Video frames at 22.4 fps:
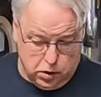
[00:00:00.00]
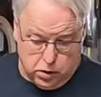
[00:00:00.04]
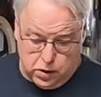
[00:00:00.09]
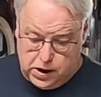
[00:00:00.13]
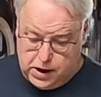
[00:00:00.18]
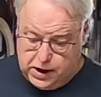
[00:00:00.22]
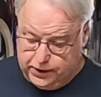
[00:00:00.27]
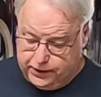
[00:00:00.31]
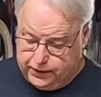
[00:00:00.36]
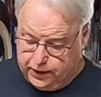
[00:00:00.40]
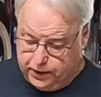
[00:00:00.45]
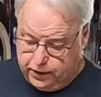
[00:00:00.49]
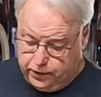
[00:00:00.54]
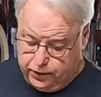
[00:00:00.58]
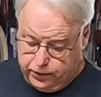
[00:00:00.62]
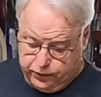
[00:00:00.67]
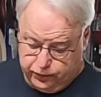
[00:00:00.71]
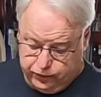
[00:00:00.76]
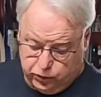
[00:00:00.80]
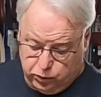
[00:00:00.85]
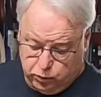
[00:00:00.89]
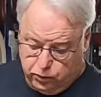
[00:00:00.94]
All right,
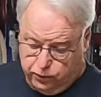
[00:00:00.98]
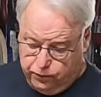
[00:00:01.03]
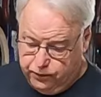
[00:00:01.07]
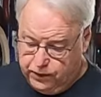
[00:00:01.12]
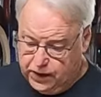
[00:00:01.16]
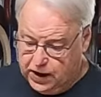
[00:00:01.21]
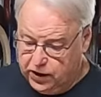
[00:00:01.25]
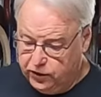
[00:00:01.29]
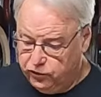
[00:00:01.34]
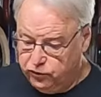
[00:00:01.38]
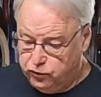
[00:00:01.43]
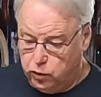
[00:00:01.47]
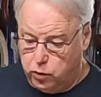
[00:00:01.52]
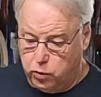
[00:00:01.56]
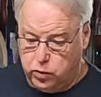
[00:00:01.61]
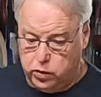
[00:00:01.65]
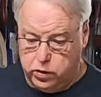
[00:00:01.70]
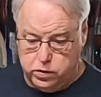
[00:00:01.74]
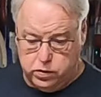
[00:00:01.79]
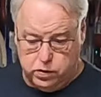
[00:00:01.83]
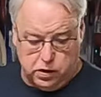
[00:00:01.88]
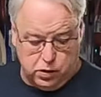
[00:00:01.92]
so we'll fast
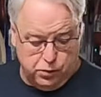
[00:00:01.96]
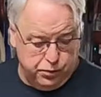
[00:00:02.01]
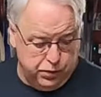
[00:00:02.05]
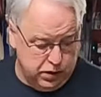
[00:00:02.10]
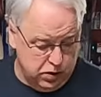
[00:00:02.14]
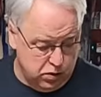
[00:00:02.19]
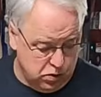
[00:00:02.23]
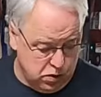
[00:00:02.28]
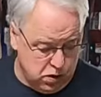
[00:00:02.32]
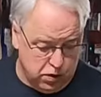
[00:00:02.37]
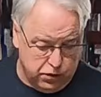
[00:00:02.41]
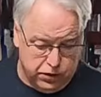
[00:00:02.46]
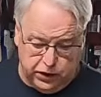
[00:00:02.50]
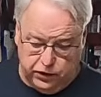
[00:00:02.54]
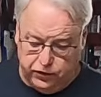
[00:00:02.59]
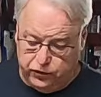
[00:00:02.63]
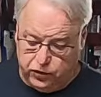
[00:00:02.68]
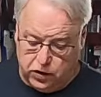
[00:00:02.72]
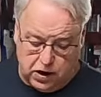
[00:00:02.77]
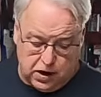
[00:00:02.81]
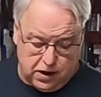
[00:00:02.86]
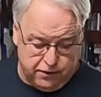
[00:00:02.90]
forward. I'll peel all
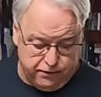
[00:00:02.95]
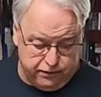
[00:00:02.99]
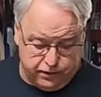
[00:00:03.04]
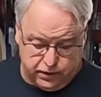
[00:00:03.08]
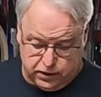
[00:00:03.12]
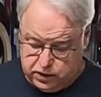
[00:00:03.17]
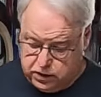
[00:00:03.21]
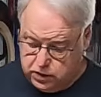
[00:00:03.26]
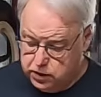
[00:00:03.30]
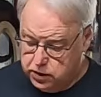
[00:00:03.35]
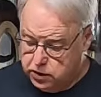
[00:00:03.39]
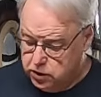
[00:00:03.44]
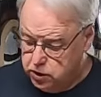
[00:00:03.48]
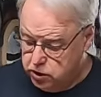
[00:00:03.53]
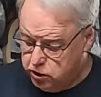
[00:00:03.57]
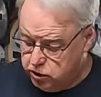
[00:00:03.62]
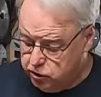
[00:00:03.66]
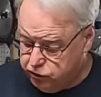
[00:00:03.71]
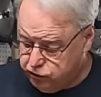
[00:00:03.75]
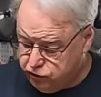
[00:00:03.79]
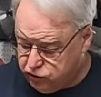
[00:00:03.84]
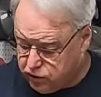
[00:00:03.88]
these off,
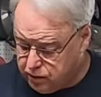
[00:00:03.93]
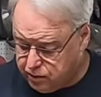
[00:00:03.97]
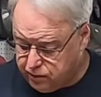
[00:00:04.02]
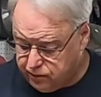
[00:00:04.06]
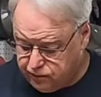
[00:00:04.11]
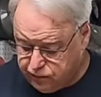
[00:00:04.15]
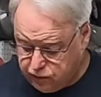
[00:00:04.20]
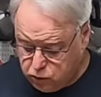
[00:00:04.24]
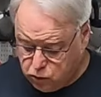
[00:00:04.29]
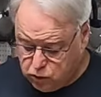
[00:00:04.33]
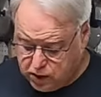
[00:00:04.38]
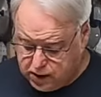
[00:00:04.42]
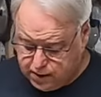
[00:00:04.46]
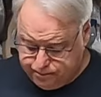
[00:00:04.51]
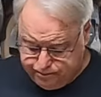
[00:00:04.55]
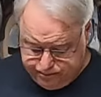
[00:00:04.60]
trim a few